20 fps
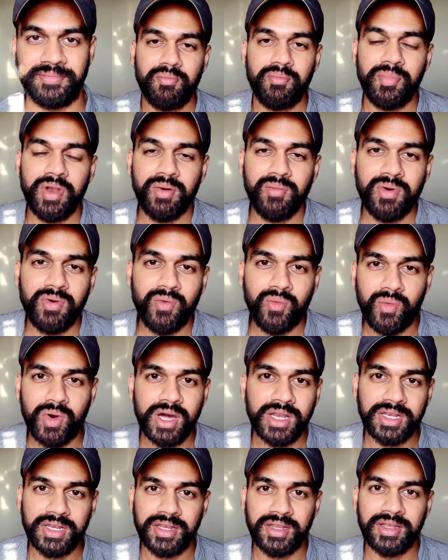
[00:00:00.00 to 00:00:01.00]
Number
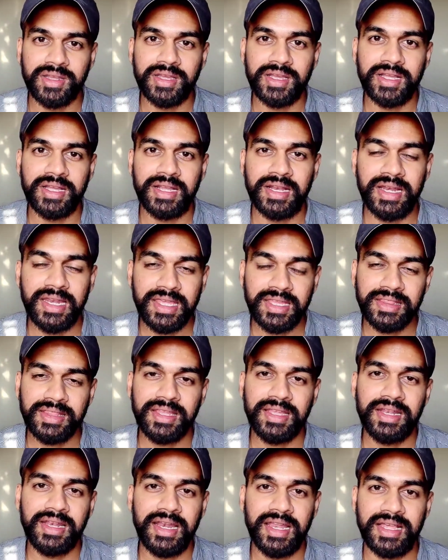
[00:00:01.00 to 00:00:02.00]
1, clean
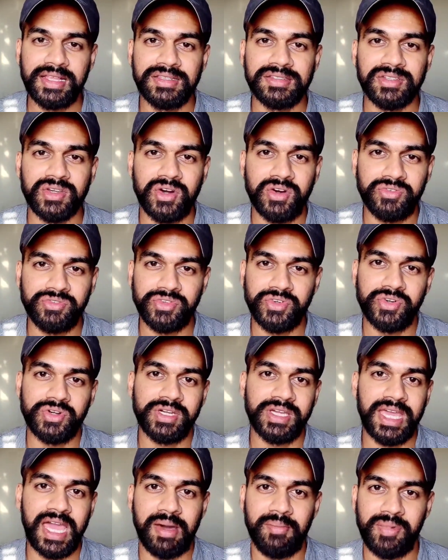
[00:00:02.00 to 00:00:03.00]
the lens of
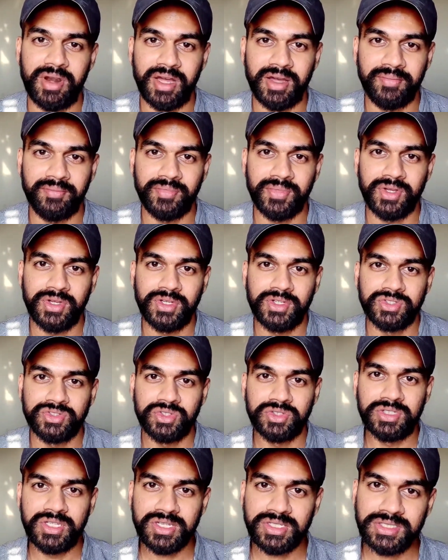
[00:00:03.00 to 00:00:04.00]
your camera.
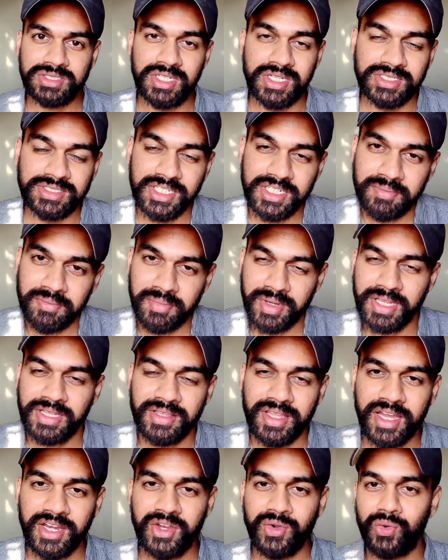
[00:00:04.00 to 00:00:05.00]
So this doesn't
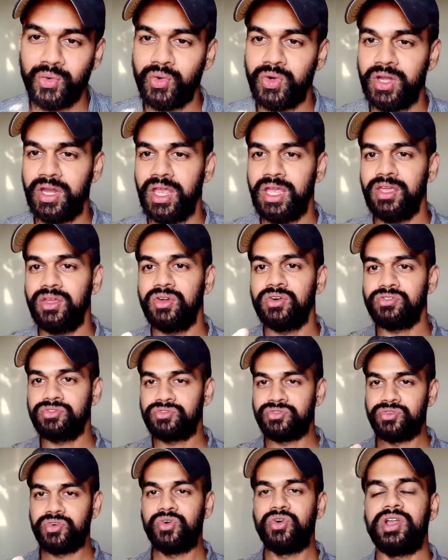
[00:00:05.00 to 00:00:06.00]
mean that you take your
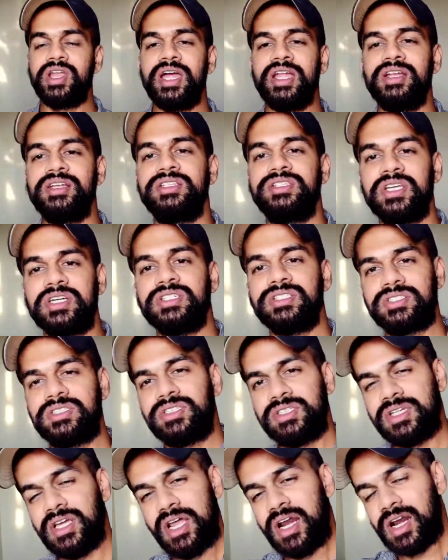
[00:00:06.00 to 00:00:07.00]
phone and just
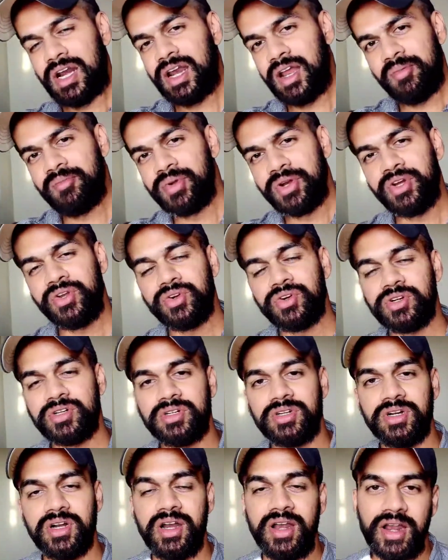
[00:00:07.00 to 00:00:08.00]
rub it
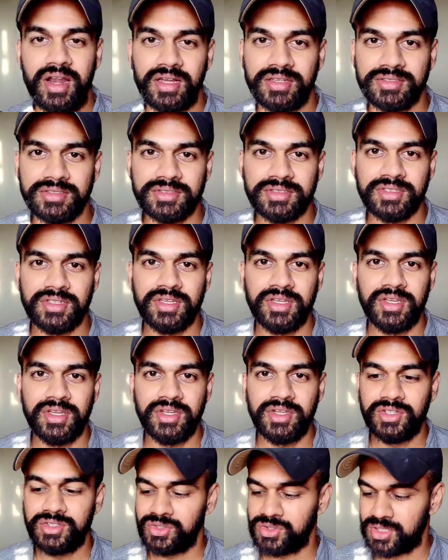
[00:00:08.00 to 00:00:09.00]
your dress.
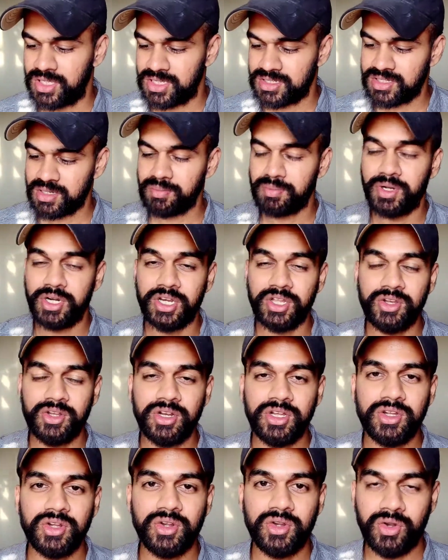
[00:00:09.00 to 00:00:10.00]
So there is a
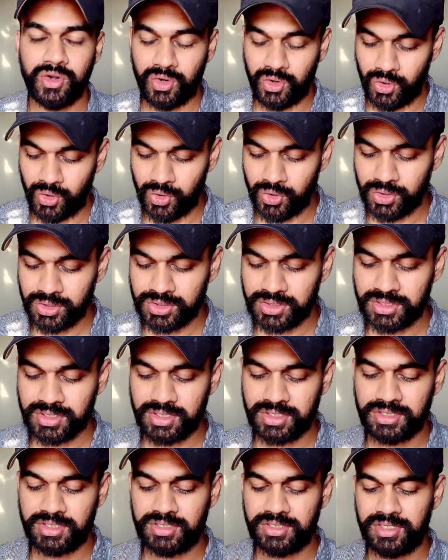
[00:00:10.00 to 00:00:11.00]
particular
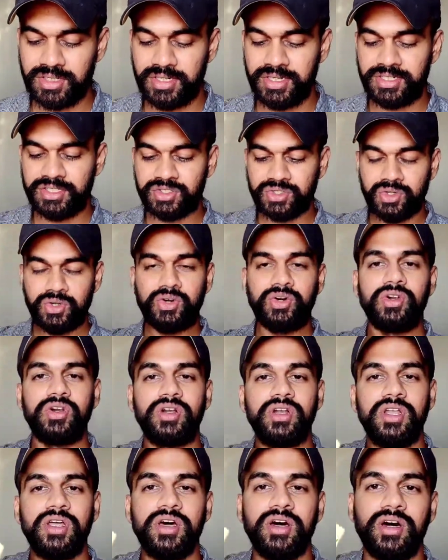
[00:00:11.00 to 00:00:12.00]
cloth, it's
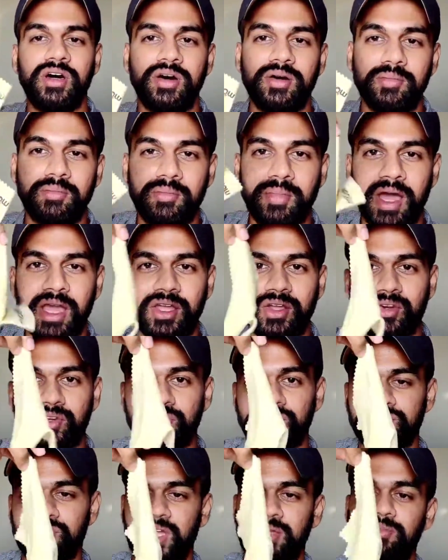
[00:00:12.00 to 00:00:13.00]
called
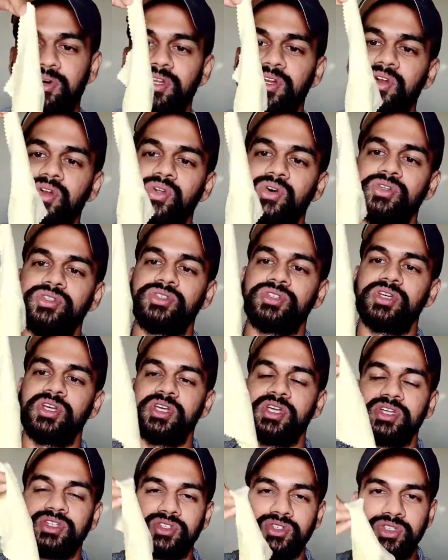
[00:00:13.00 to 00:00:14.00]
microfiber cloth.
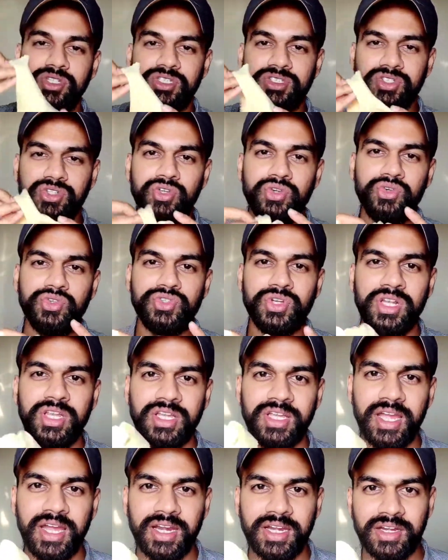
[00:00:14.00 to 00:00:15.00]
So this you
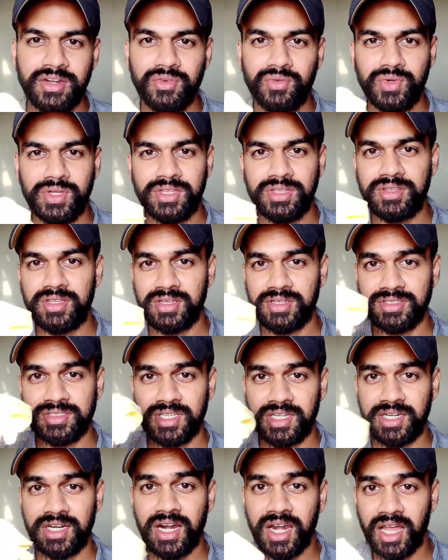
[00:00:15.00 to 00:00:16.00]
usually get with
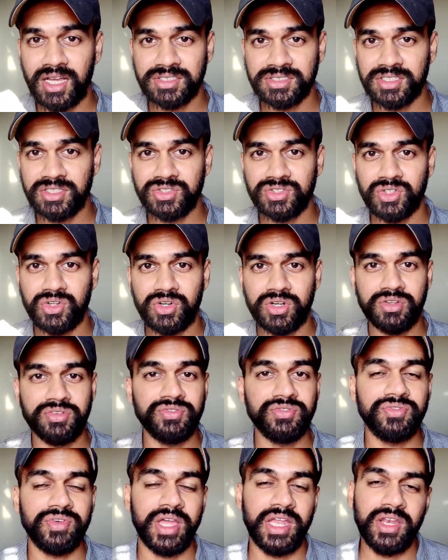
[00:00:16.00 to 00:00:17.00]
sunglasses, or
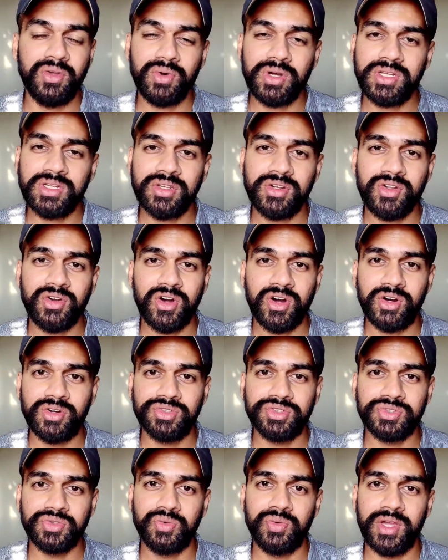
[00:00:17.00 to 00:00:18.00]
if anyone in your
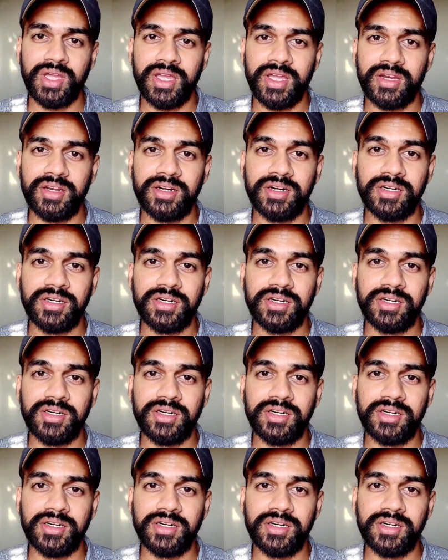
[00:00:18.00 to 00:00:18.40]
house wear